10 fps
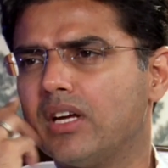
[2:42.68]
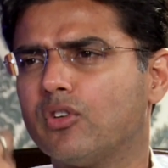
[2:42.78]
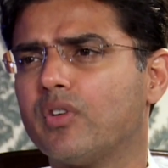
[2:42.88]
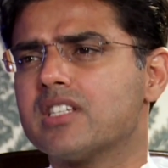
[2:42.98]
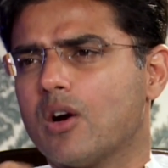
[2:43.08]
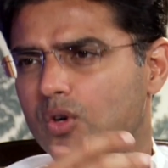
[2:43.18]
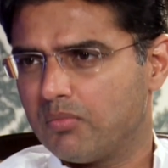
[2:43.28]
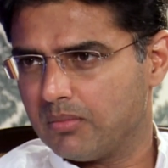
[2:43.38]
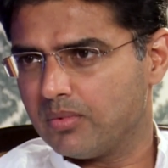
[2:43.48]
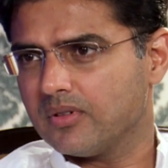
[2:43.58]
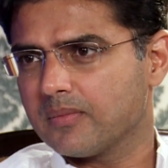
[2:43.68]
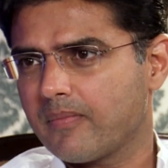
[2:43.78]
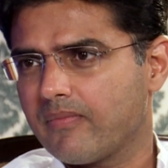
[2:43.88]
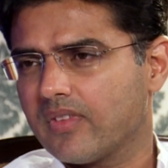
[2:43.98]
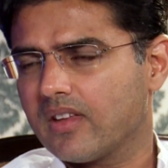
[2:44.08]
have to reach out to people.
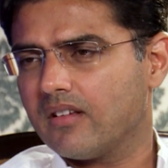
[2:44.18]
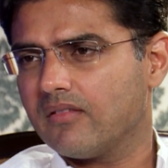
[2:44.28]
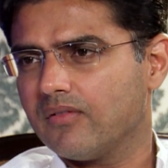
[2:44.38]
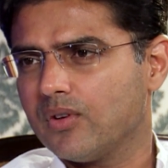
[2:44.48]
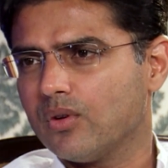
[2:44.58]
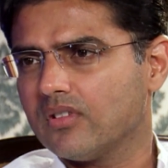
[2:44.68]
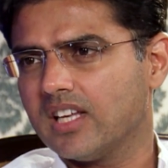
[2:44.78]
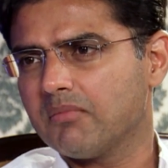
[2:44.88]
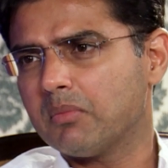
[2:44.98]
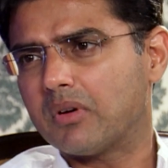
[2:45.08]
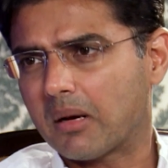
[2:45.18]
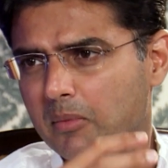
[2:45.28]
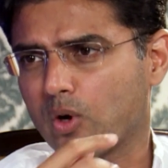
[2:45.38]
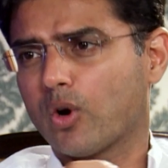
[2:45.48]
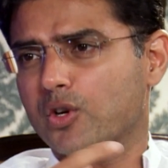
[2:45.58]
You don't think people come
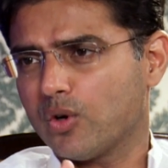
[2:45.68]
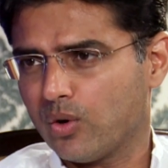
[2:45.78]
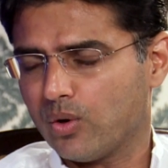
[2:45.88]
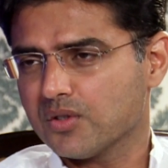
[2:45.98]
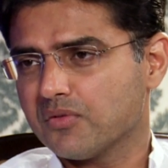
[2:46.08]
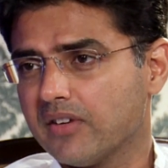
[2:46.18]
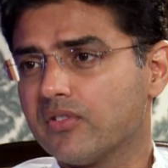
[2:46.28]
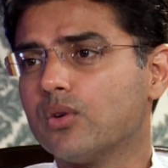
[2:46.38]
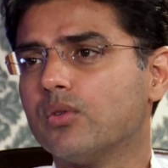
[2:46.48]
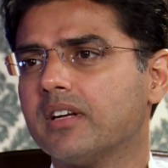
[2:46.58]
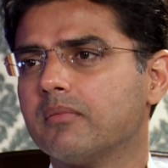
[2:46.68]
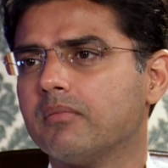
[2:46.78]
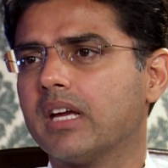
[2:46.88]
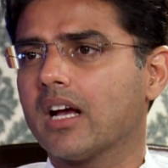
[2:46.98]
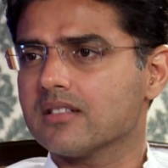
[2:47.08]
and knock at your door. We have to go and
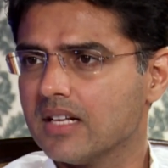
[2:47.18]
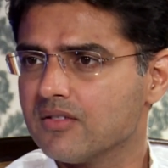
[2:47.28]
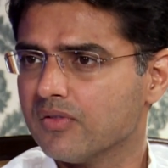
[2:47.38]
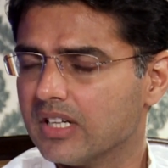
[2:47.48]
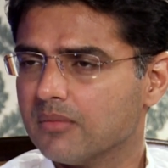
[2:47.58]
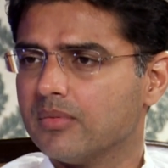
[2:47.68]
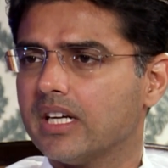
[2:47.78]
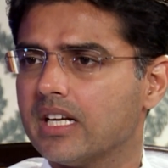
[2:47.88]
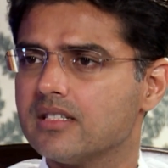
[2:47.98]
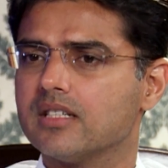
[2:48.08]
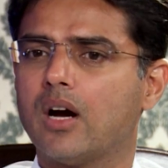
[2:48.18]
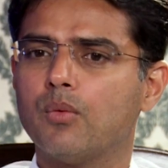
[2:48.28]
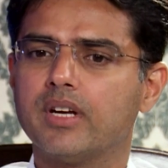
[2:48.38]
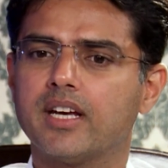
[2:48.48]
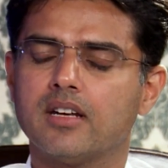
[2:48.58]
make ourselves available and see how
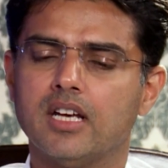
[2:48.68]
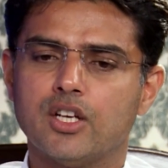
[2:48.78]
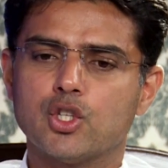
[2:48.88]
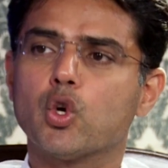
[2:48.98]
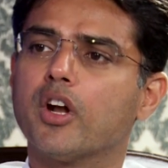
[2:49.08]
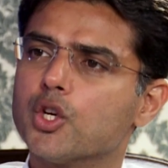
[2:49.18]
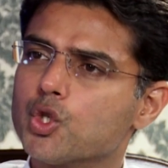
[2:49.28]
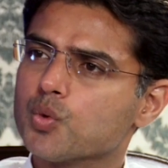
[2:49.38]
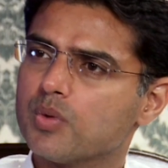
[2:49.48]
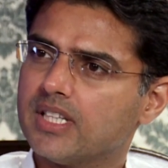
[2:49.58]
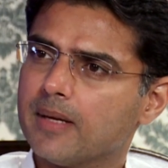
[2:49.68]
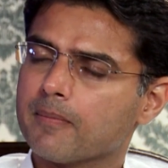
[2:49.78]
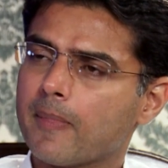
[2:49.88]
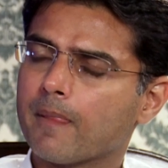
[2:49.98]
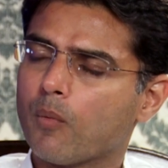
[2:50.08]
we can join issues with them.
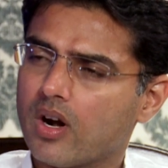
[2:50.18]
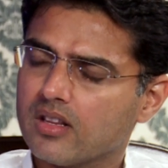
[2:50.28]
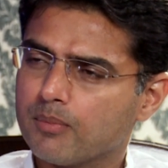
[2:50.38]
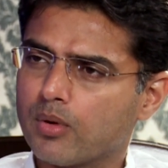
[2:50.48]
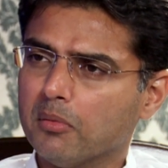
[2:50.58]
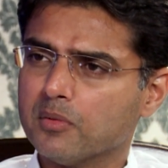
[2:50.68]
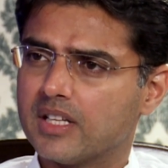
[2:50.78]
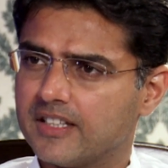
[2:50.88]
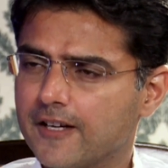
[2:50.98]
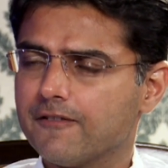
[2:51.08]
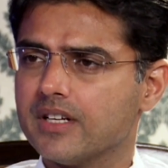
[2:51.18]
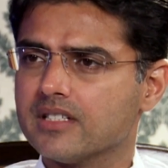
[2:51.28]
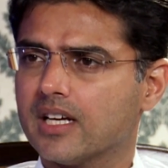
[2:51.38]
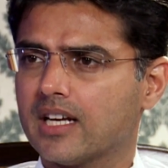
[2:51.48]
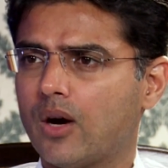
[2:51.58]
What are the problems that they're
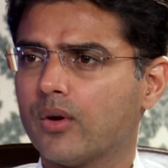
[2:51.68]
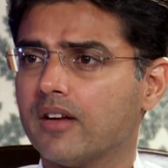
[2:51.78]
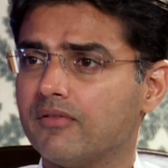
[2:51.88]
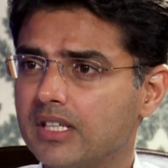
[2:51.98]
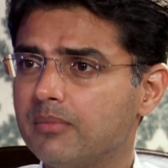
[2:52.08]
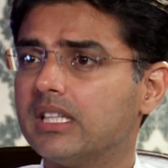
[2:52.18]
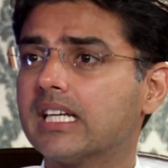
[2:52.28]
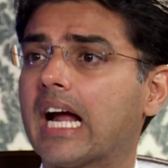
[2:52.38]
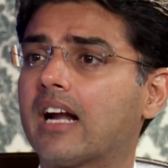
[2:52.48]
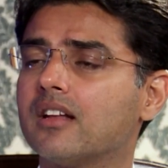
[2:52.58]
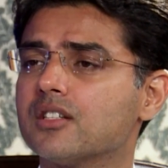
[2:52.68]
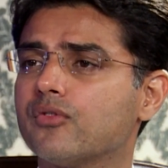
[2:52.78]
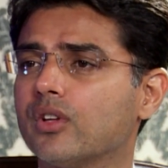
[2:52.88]
facing and how can we be the catalyst for